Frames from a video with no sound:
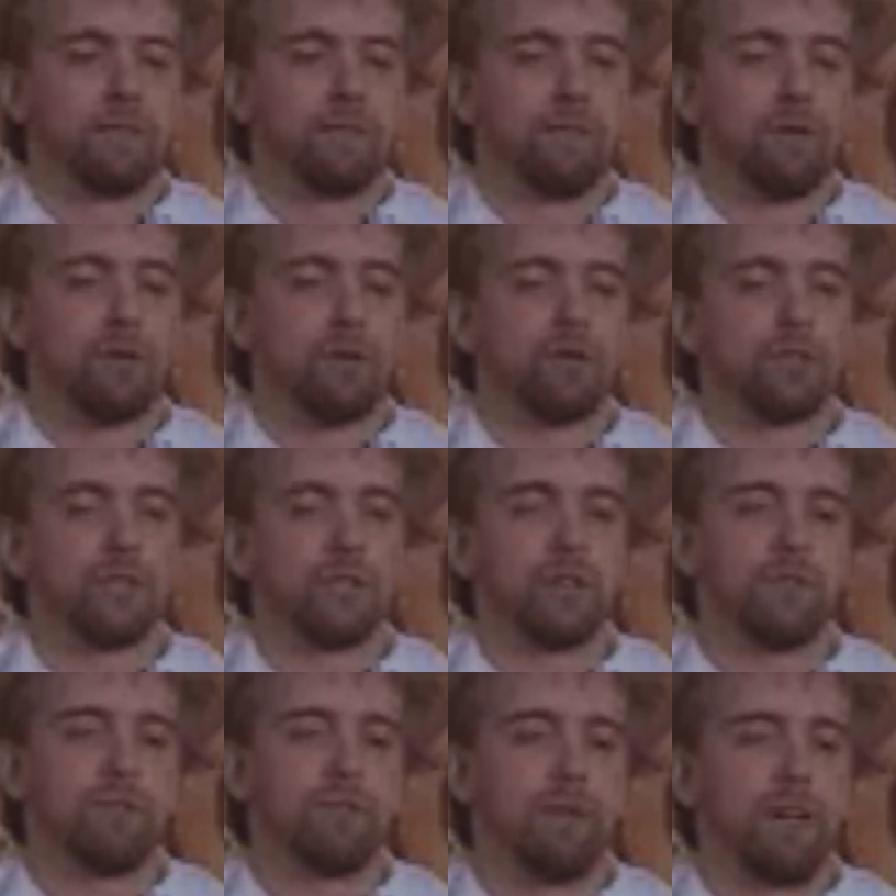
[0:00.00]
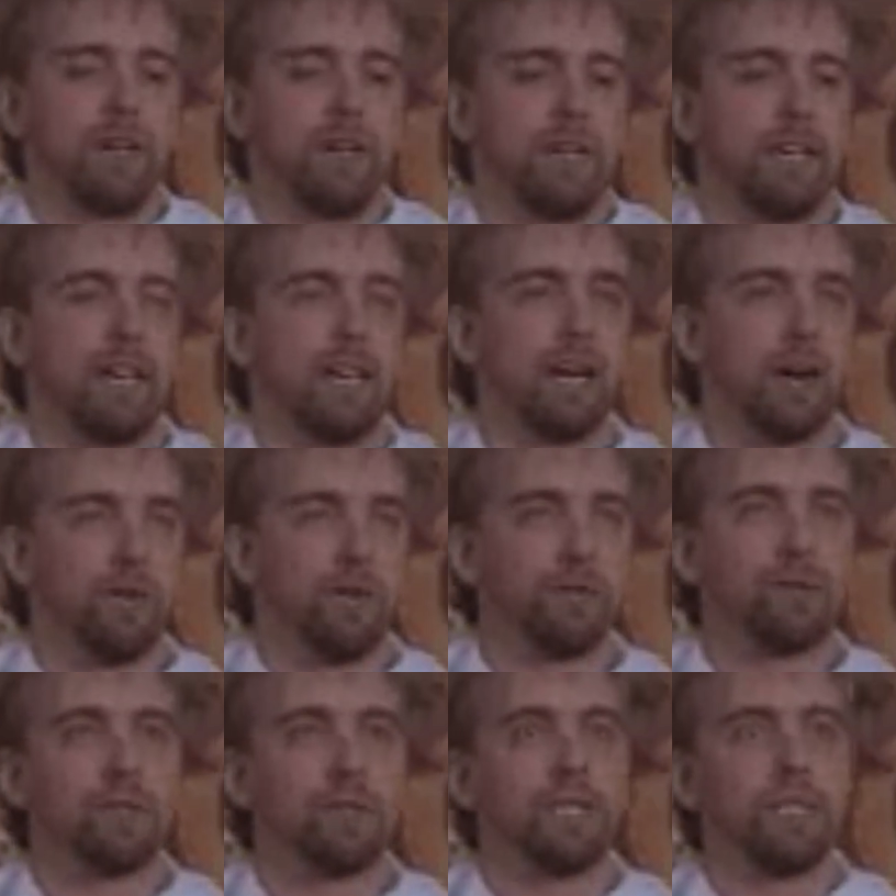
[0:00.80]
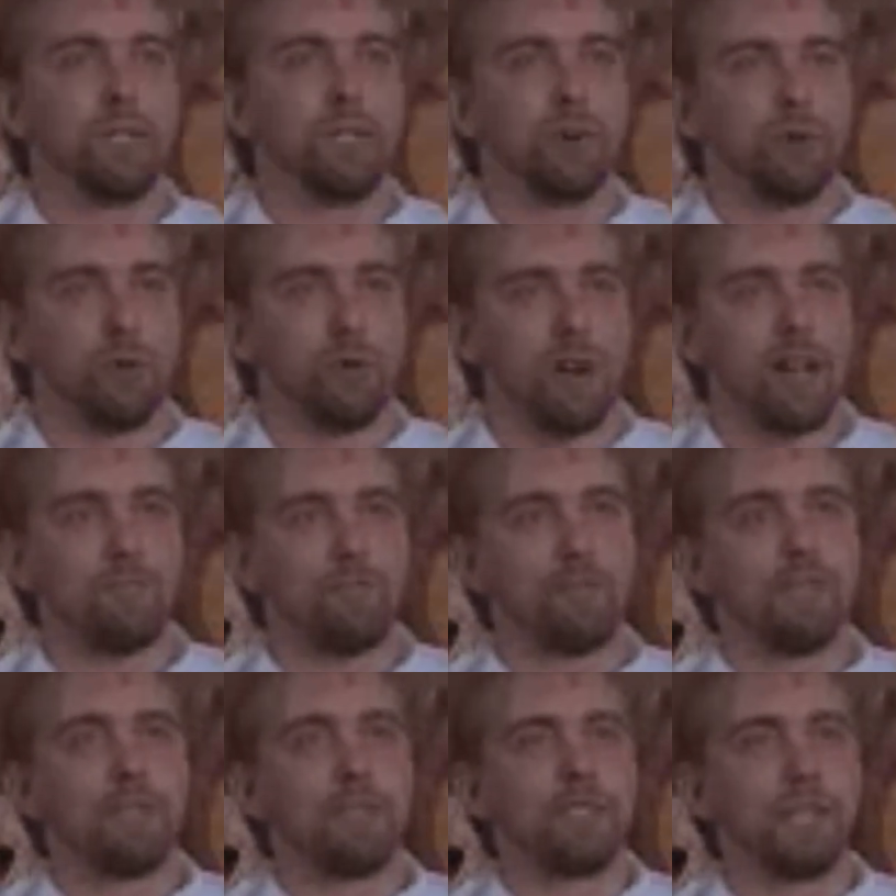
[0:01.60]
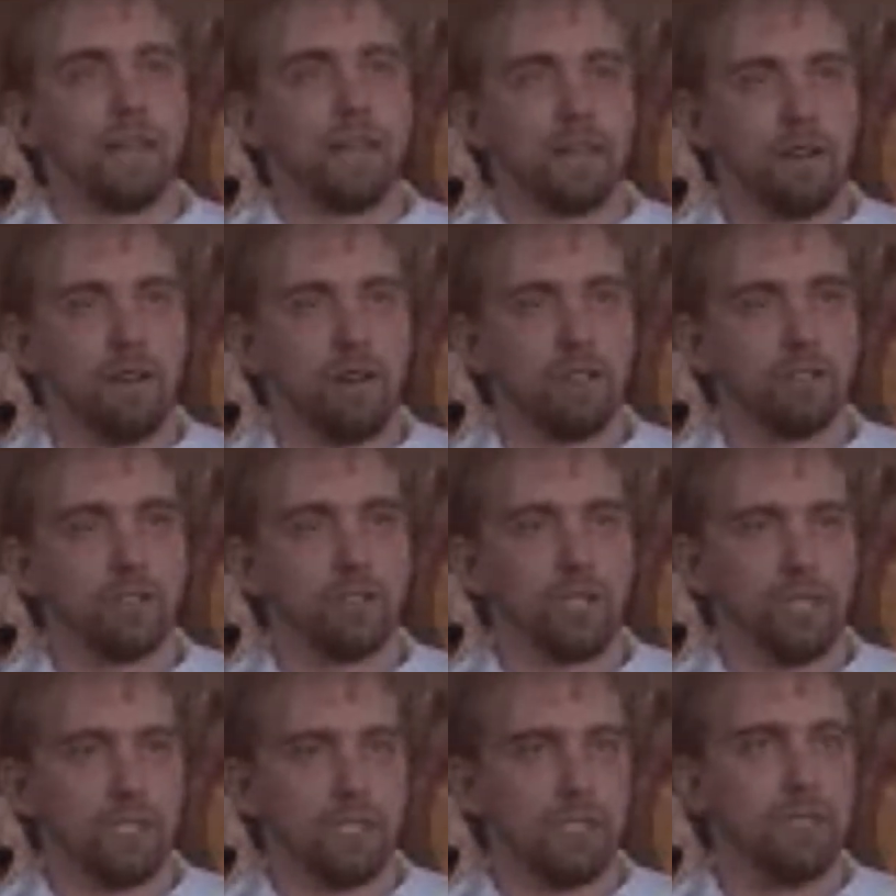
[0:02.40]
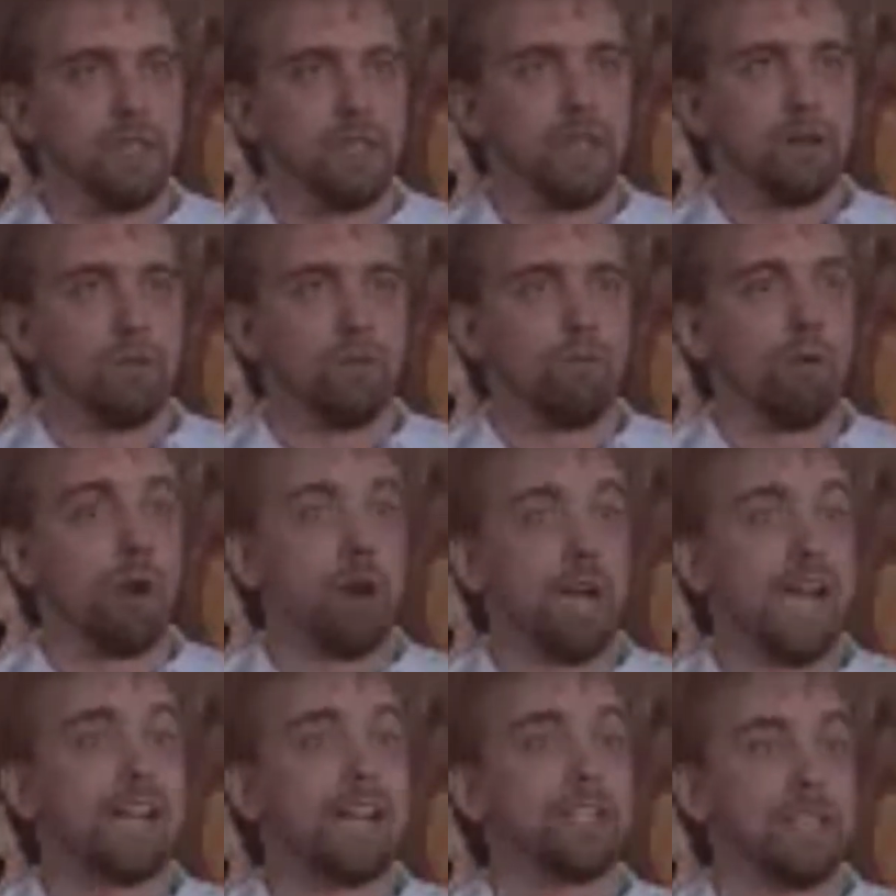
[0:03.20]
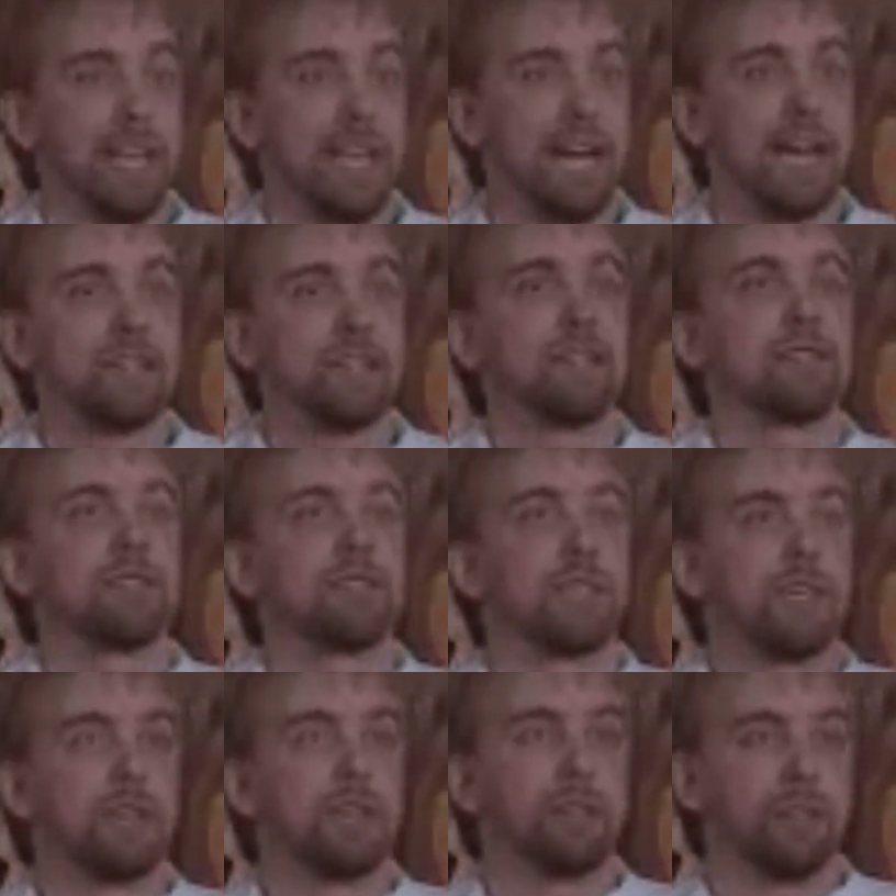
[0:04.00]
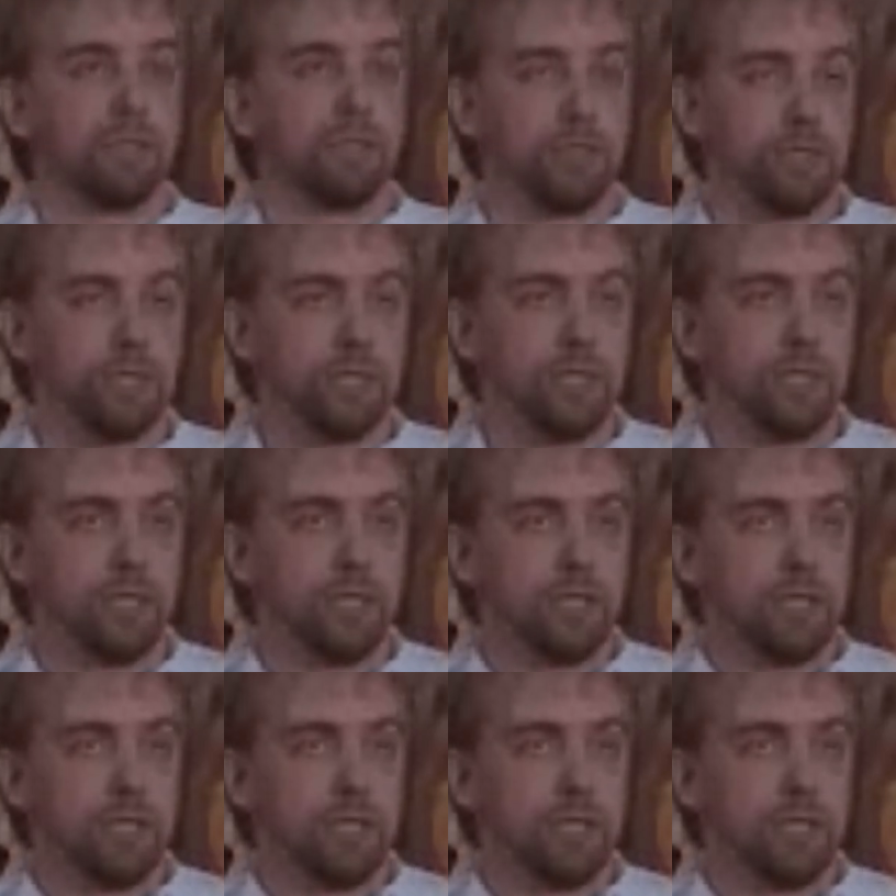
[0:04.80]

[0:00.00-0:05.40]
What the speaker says: first of my carefully crafted technologies where I actually had the skills